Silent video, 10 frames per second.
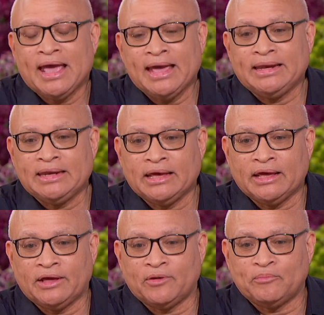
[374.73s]
And
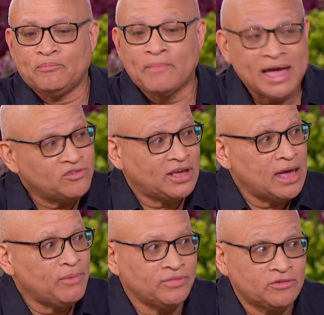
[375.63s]
um, Magic
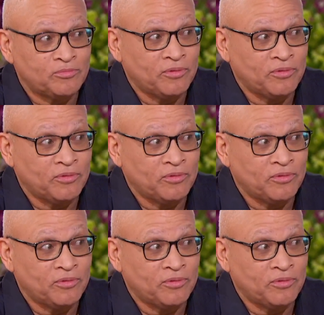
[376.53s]
came in. This is